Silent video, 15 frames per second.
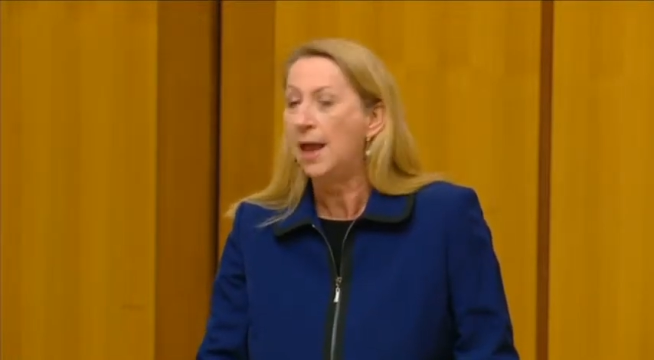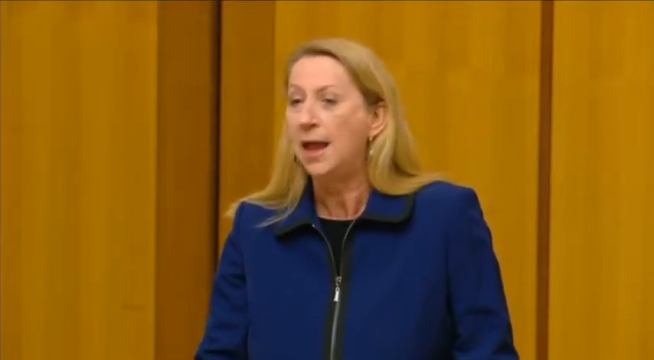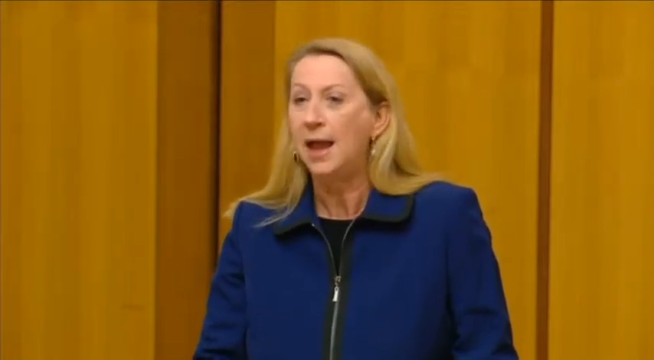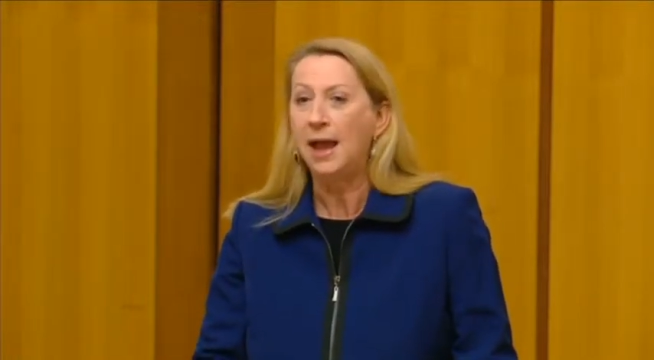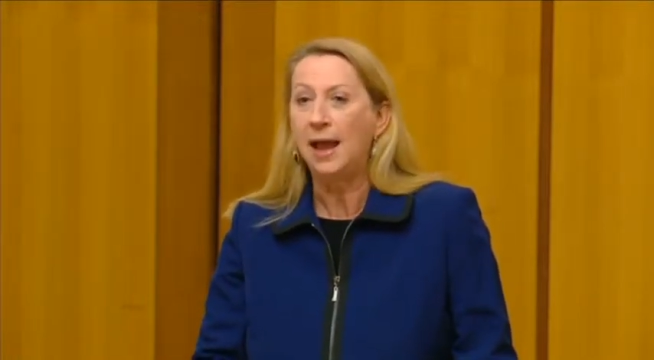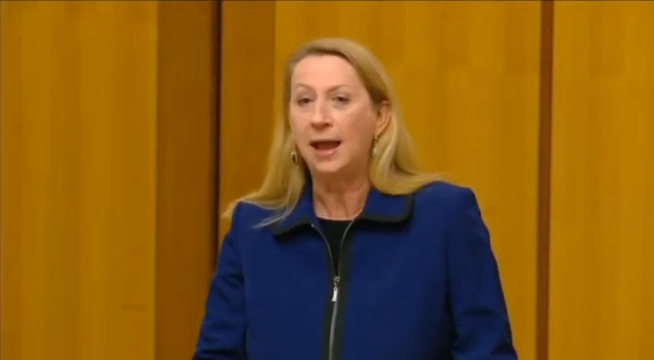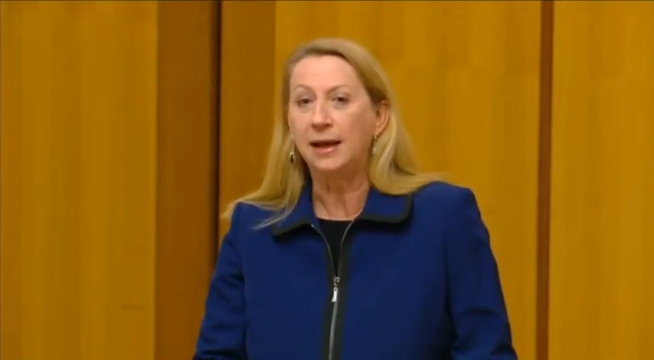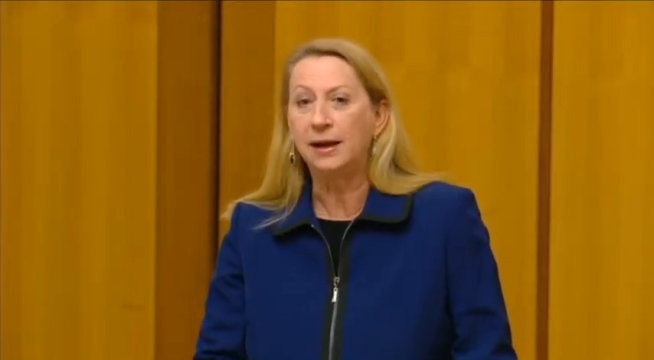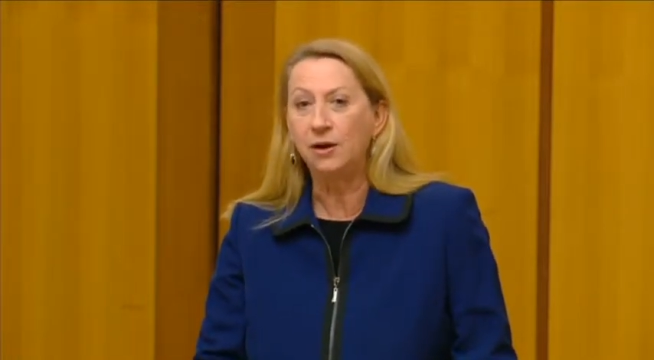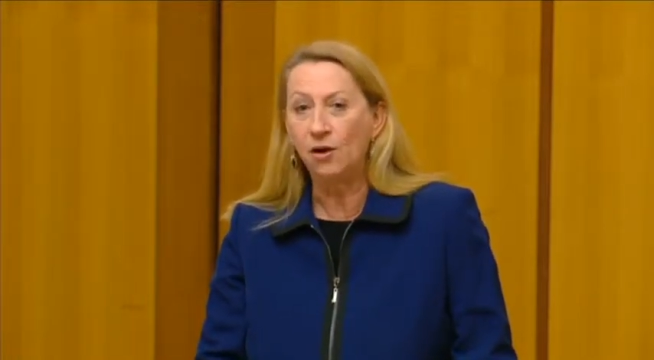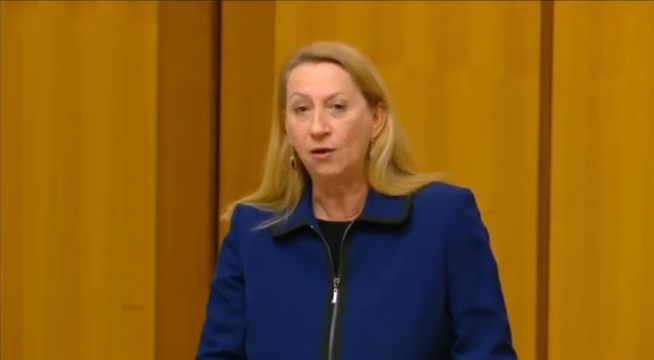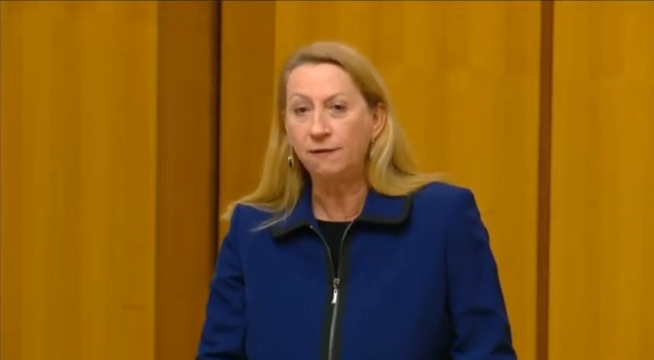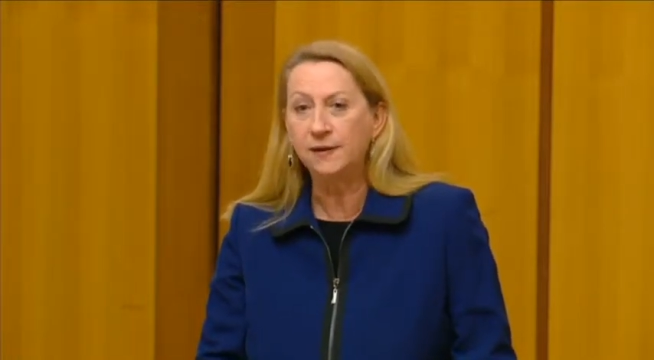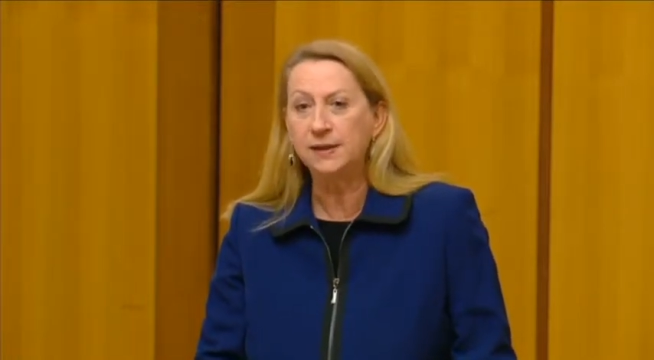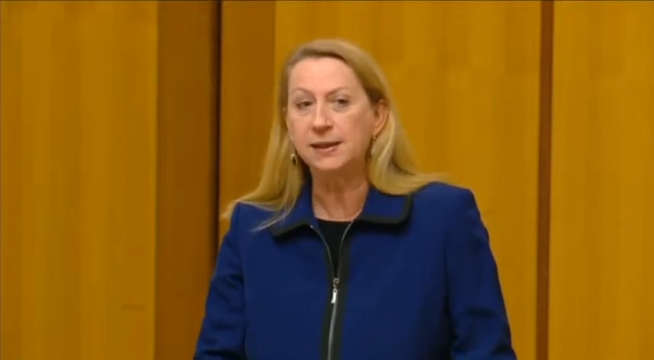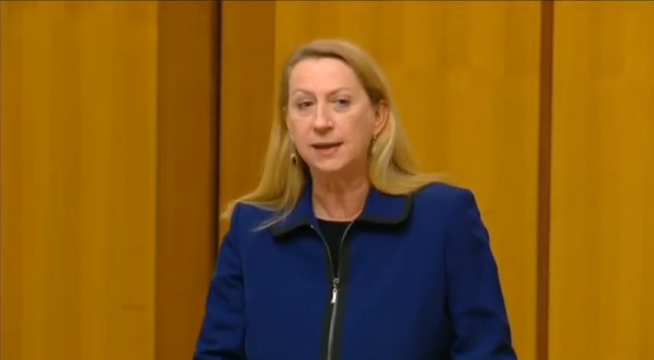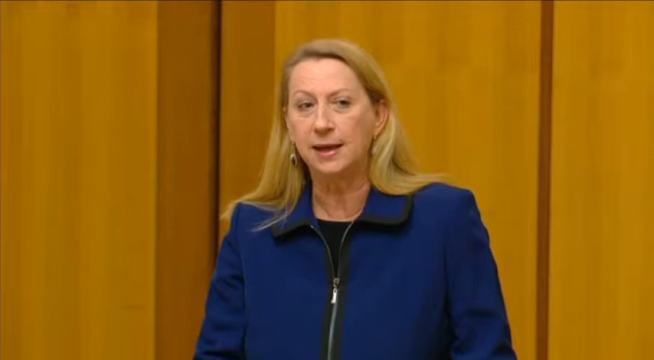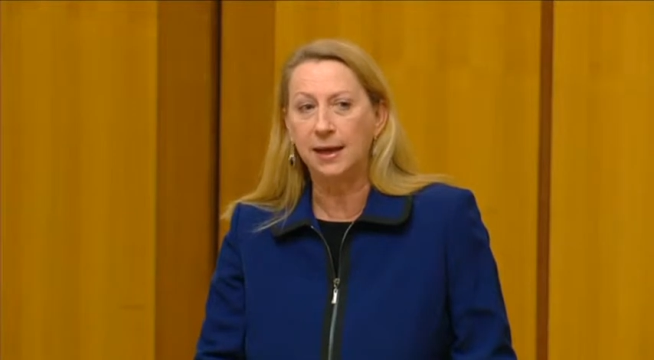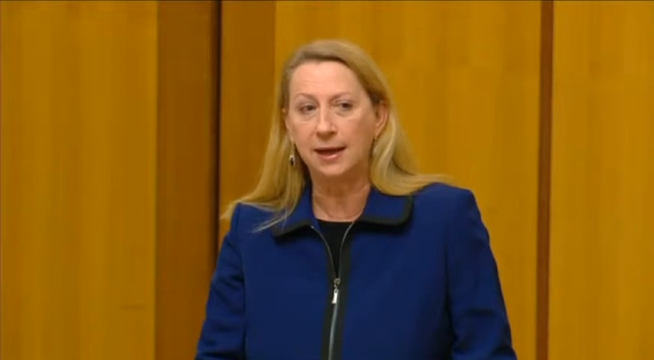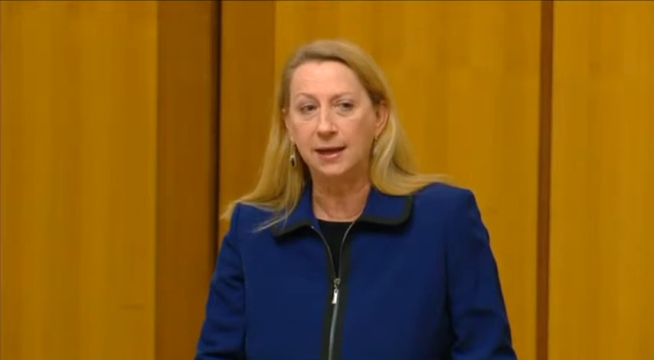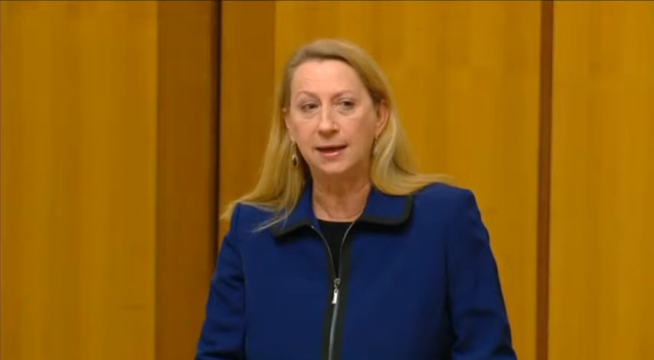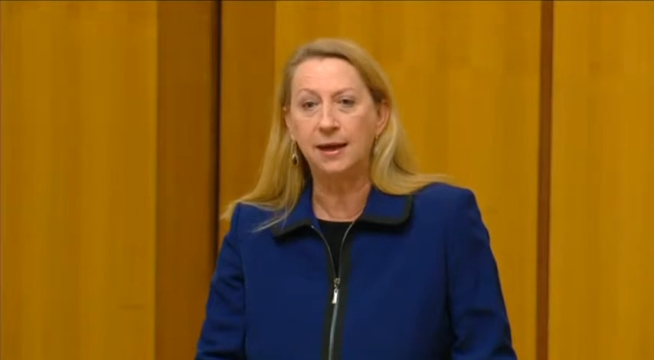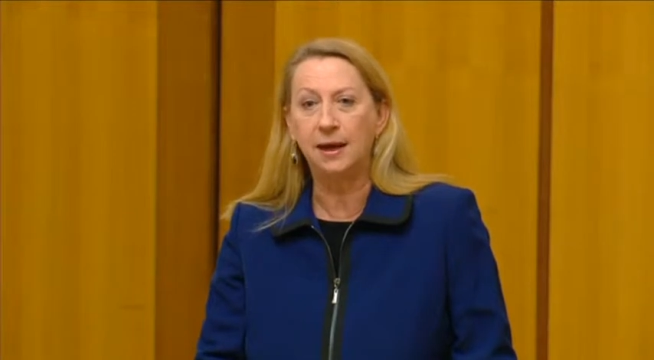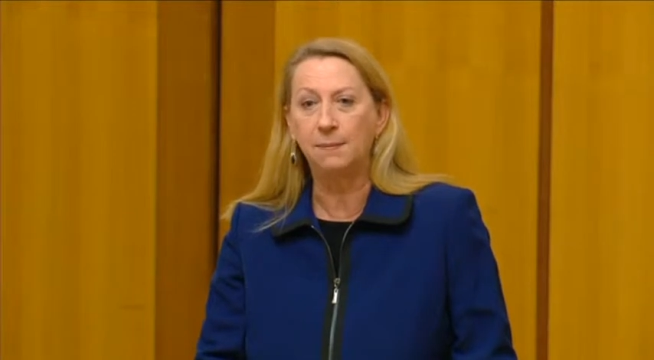an office in